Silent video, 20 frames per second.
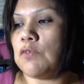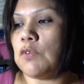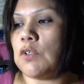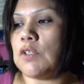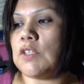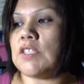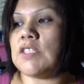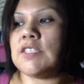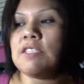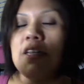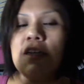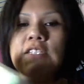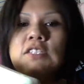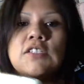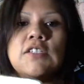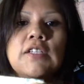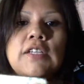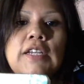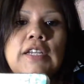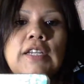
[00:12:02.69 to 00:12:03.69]
for the
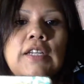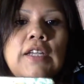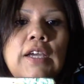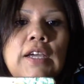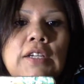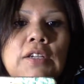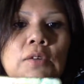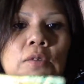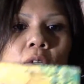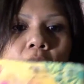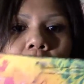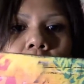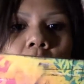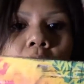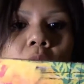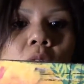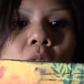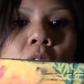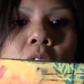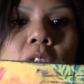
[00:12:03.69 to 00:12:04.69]
stenciling. I don't
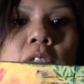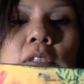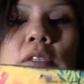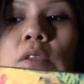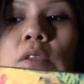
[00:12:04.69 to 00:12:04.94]
use